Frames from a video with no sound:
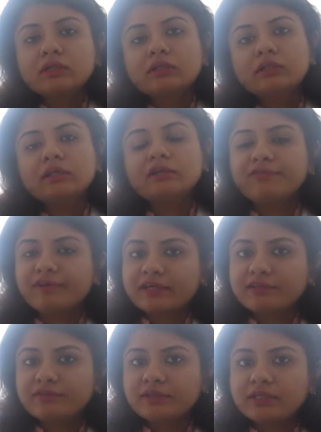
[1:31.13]
the
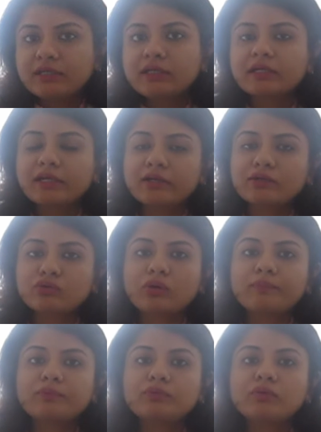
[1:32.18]
effectivity can
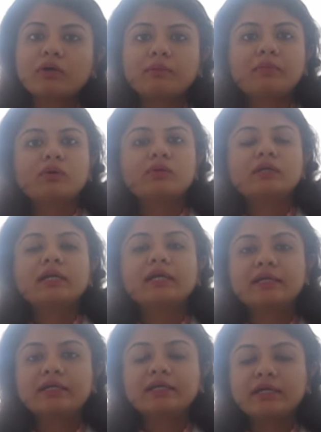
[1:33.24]
drop to about
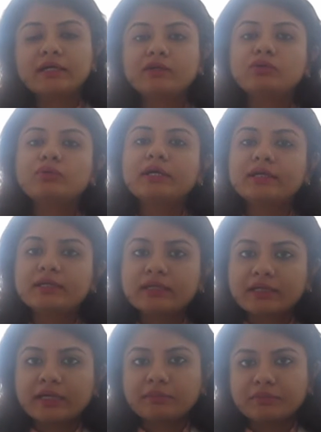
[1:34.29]
88 to
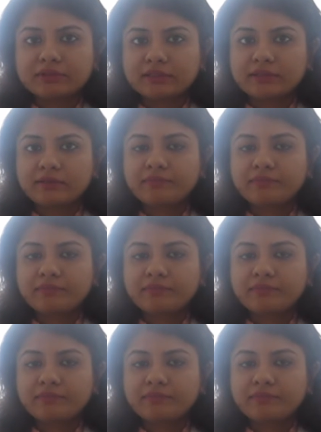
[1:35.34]
89%.